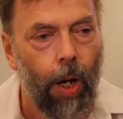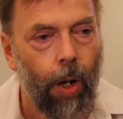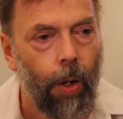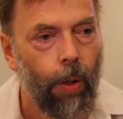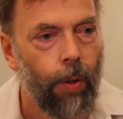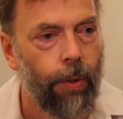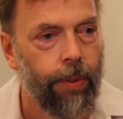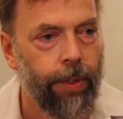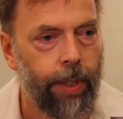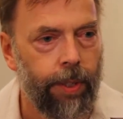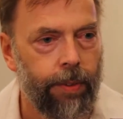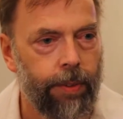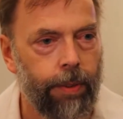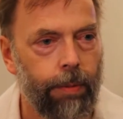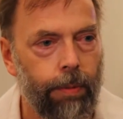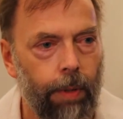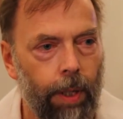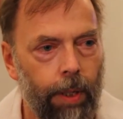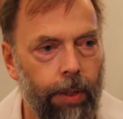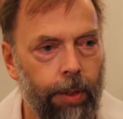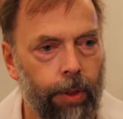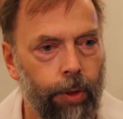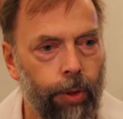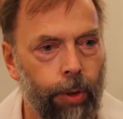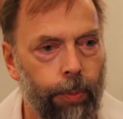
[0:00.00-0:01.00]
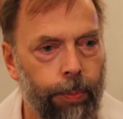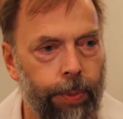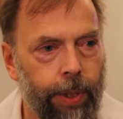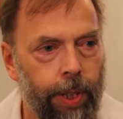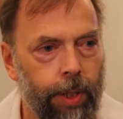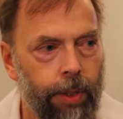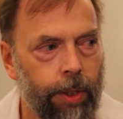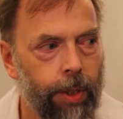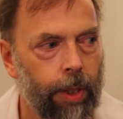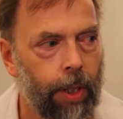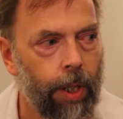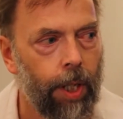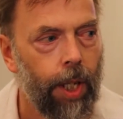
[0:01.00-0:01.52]
"Oh, that's a very good
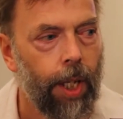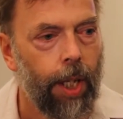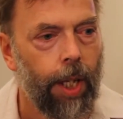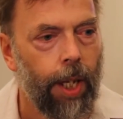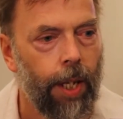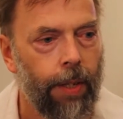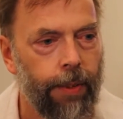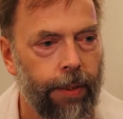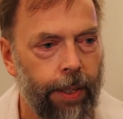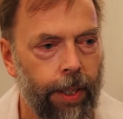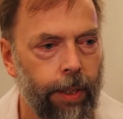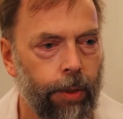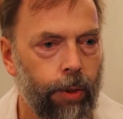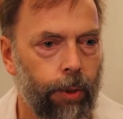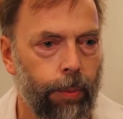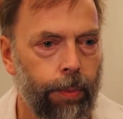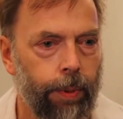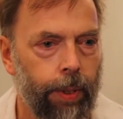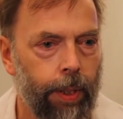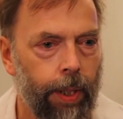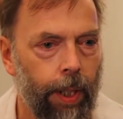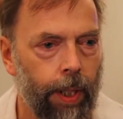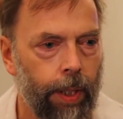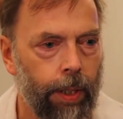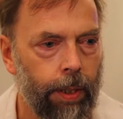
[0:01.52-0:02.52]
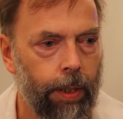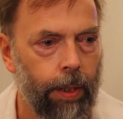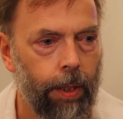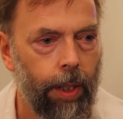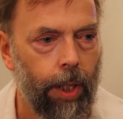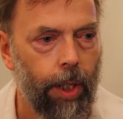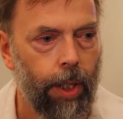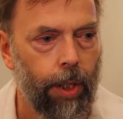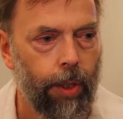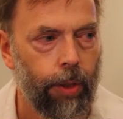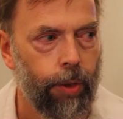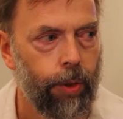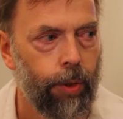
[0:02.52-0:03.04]
picture," and then you begin